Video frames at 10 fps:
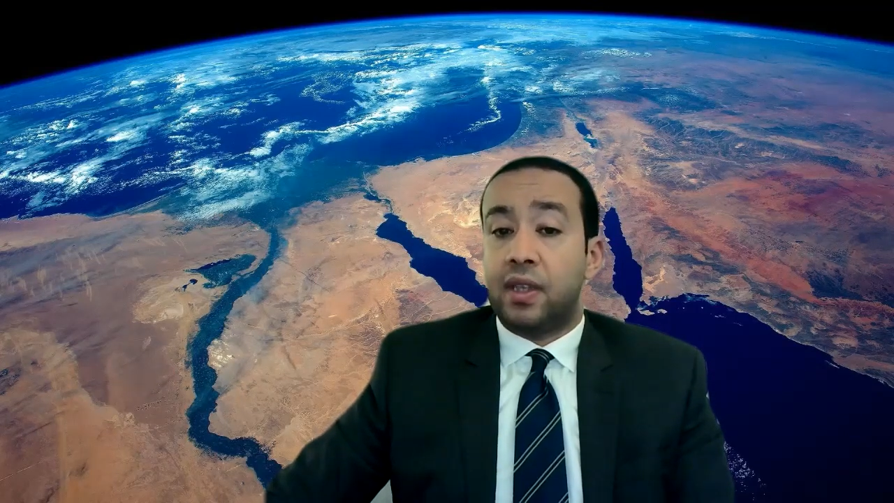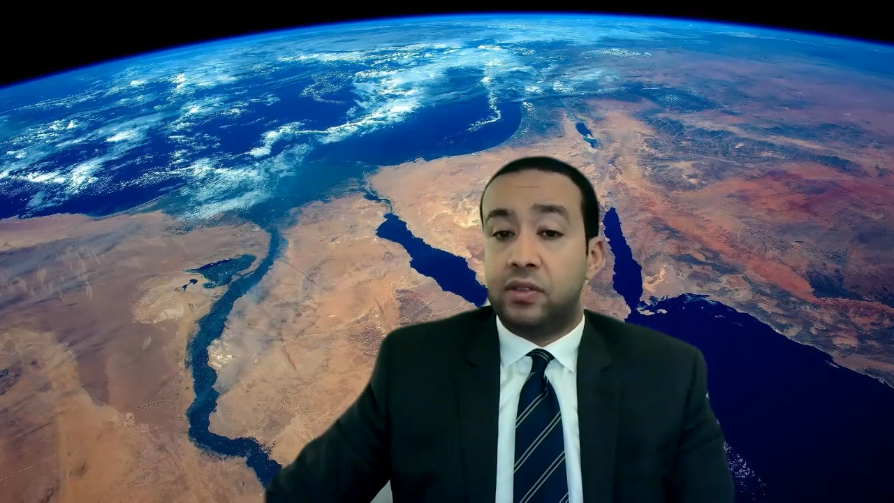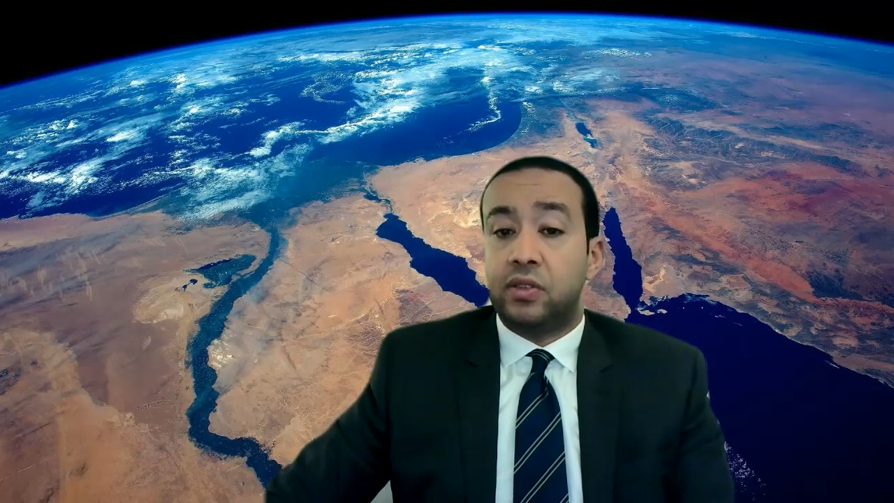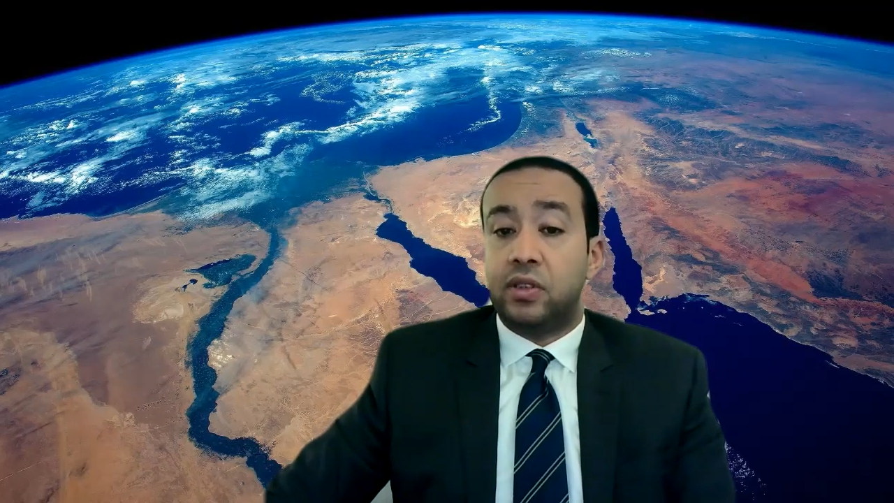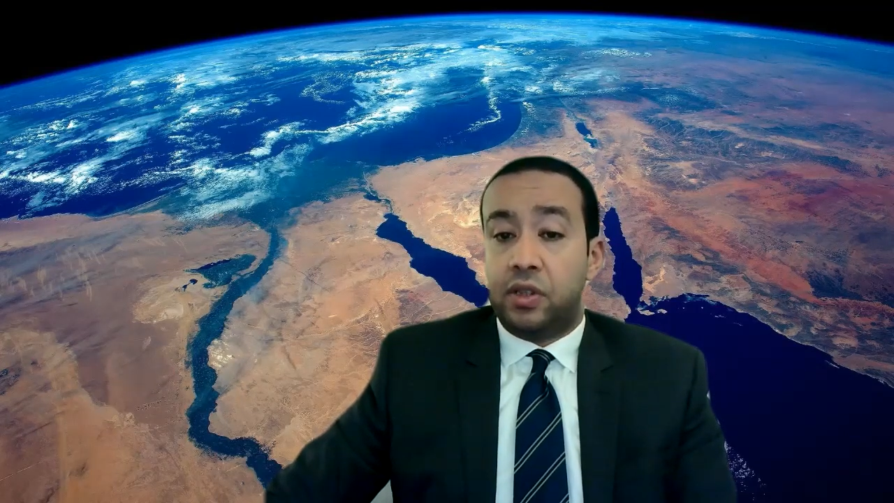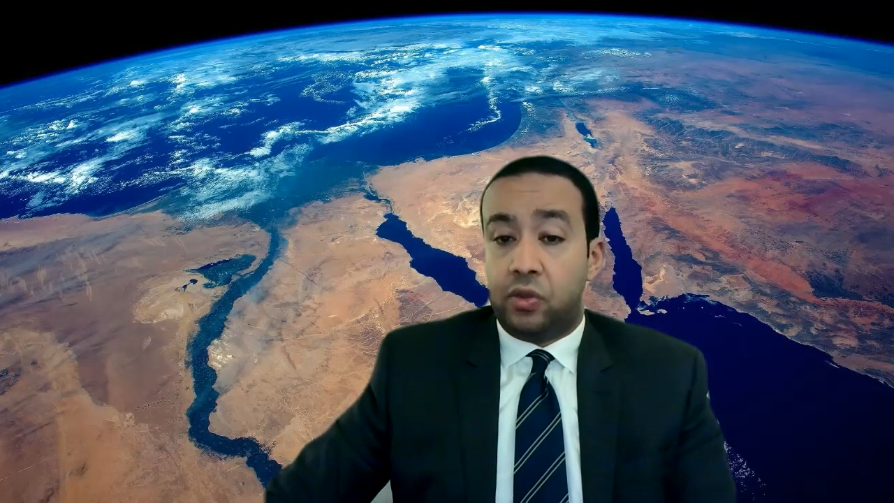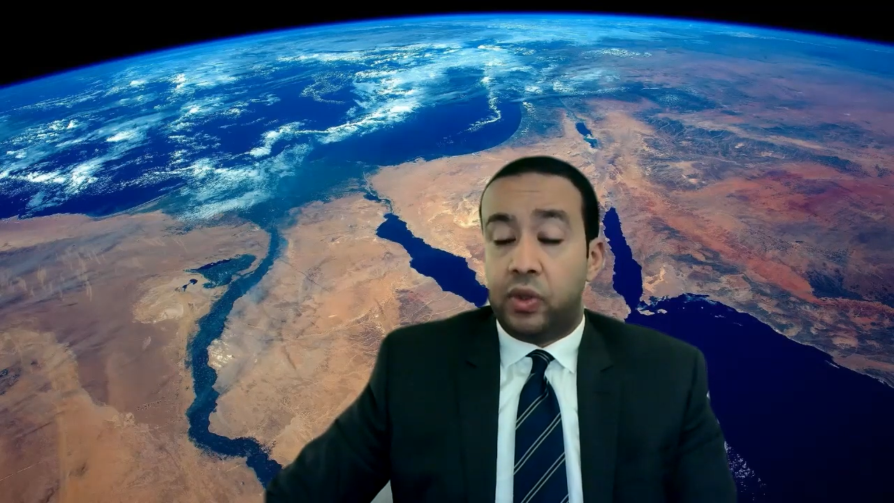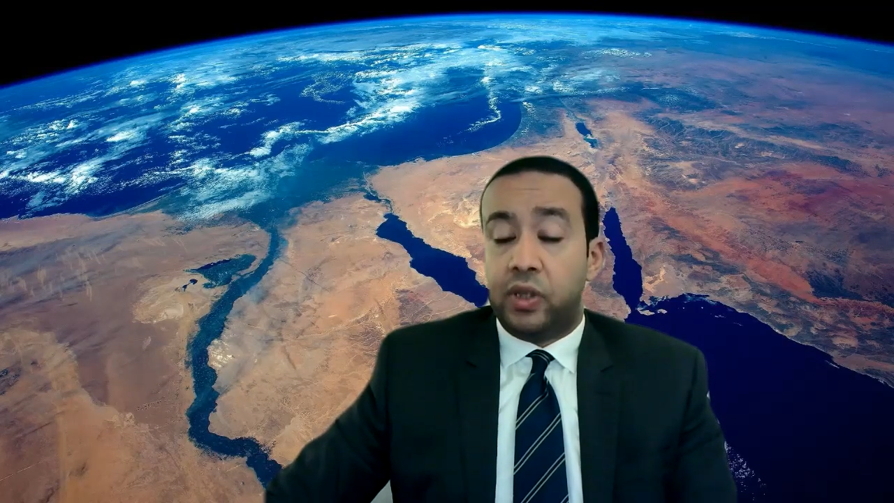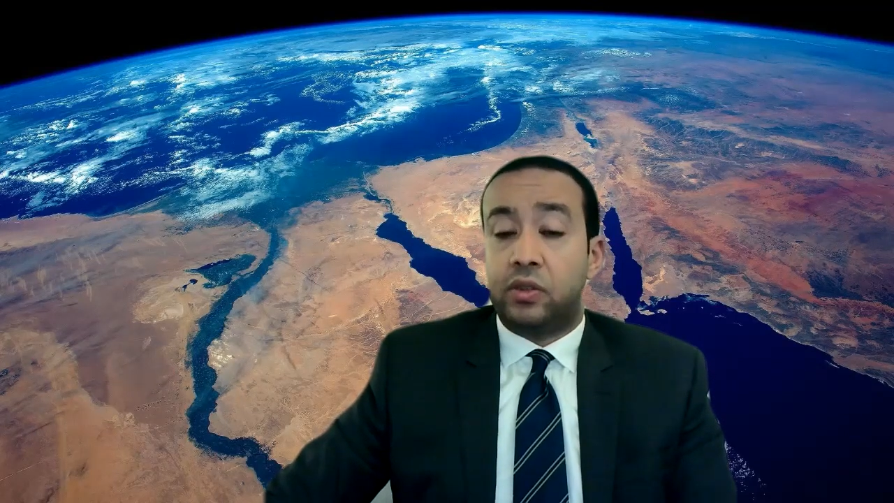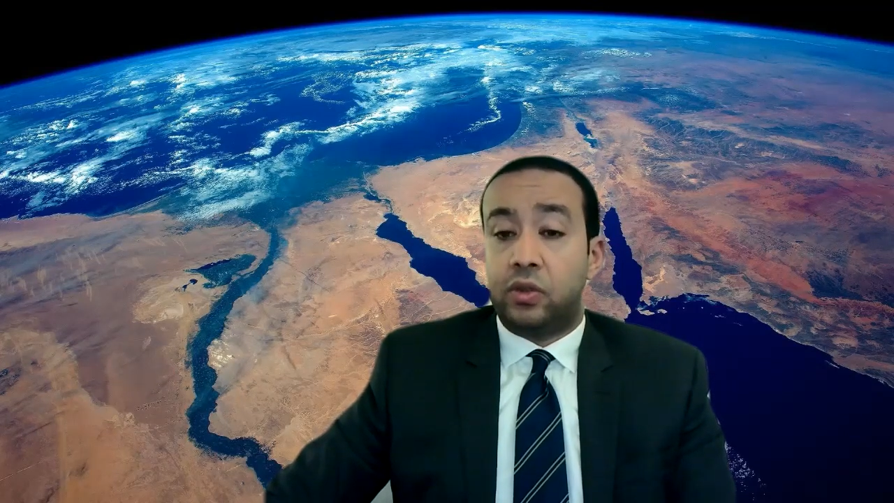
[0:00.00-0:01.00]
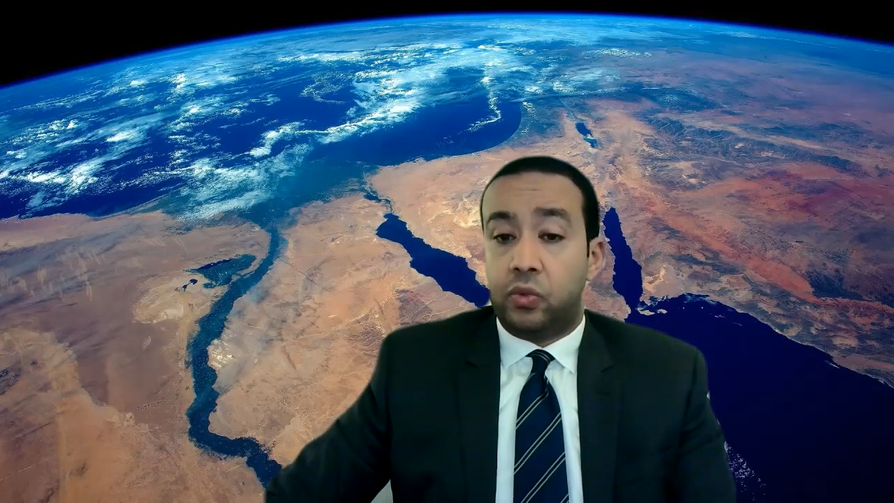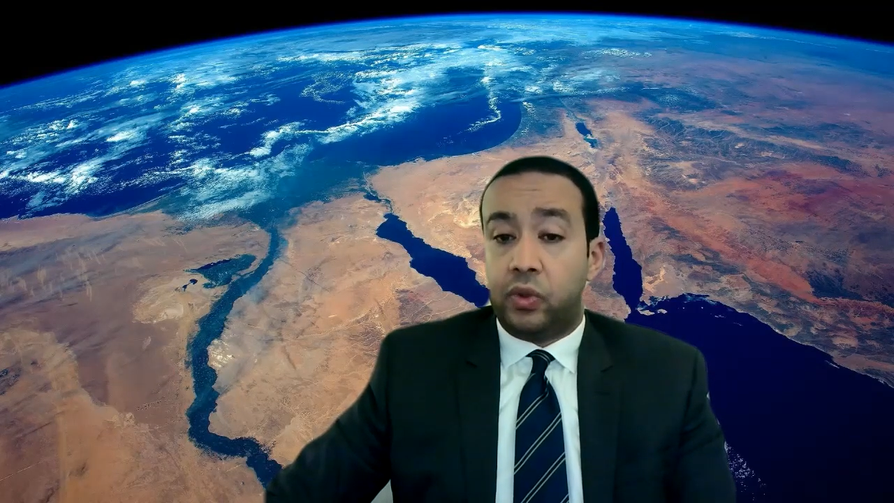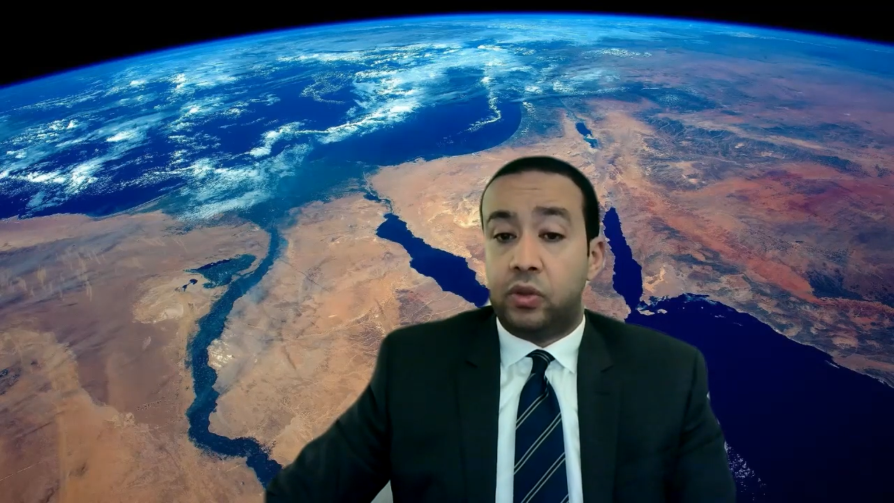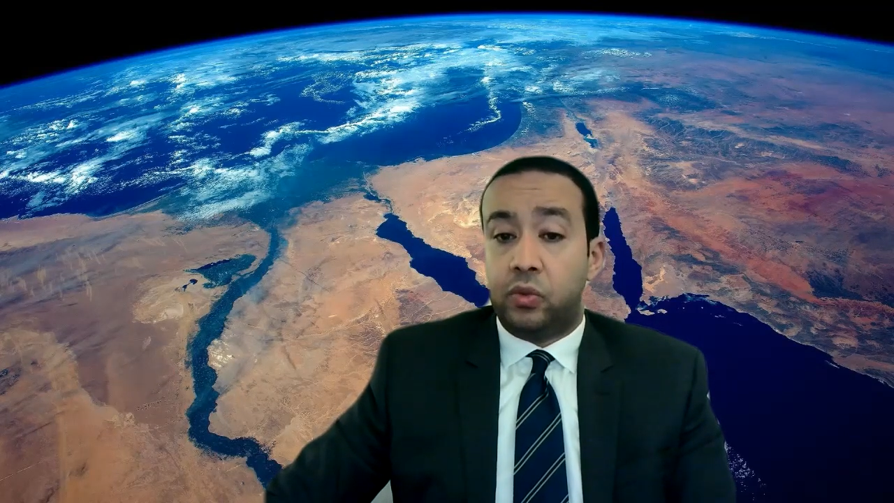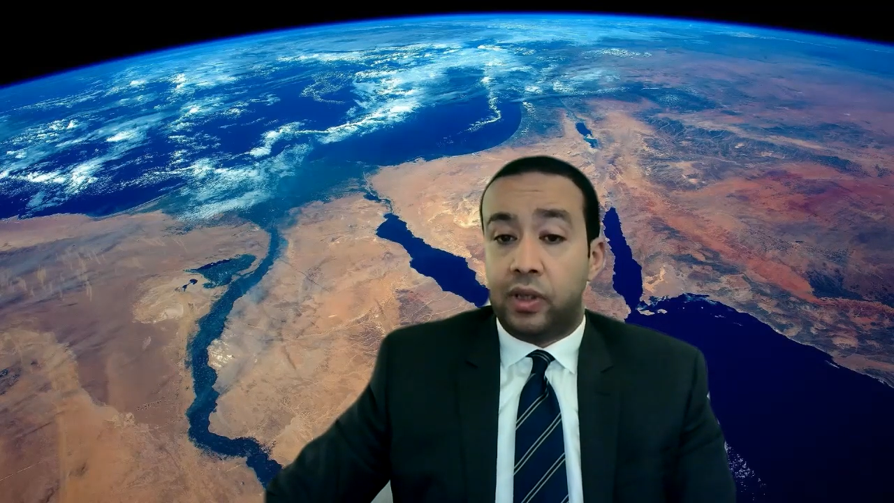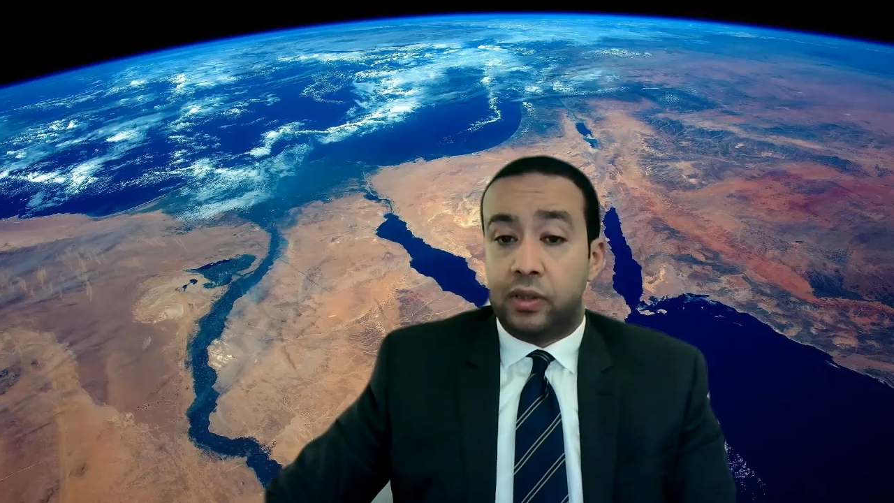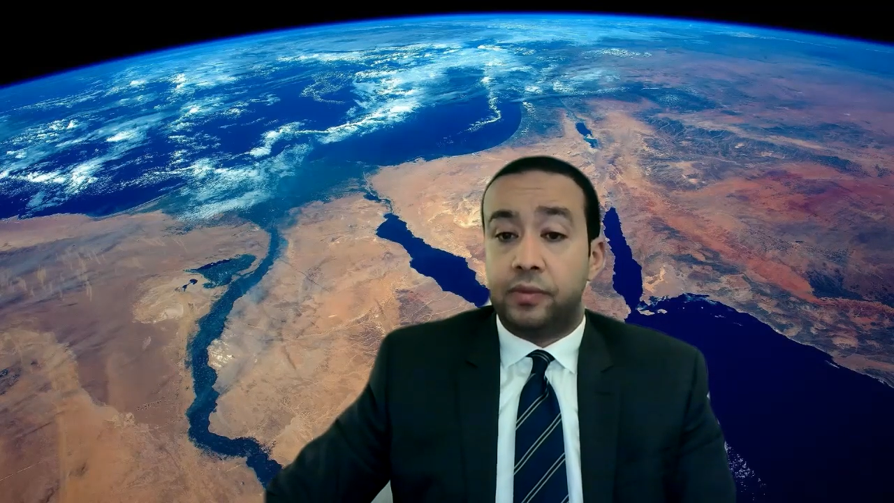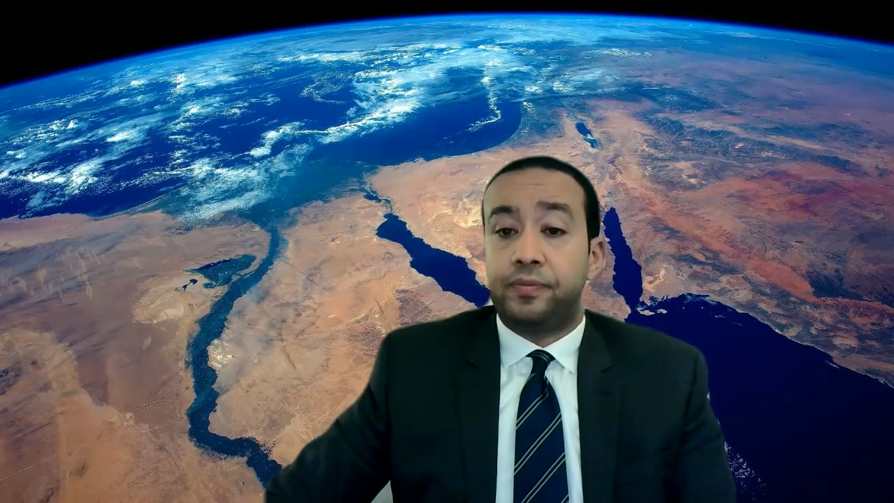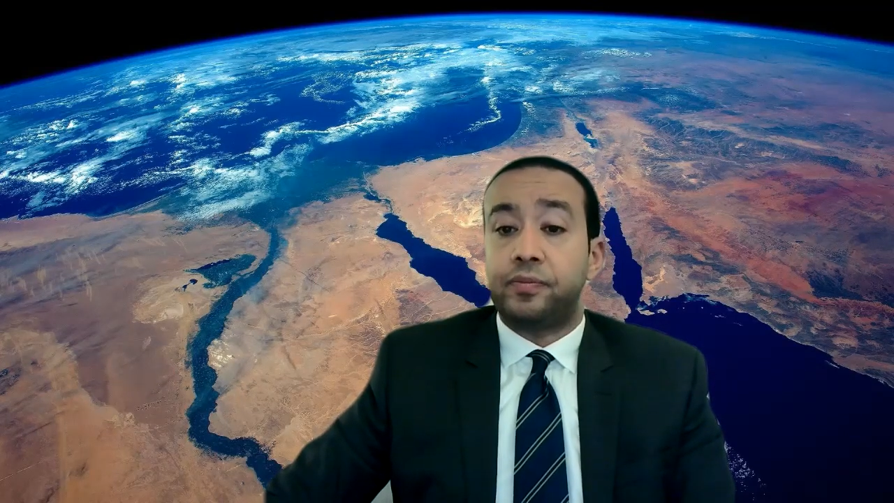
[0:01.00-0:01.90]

This is in 2021.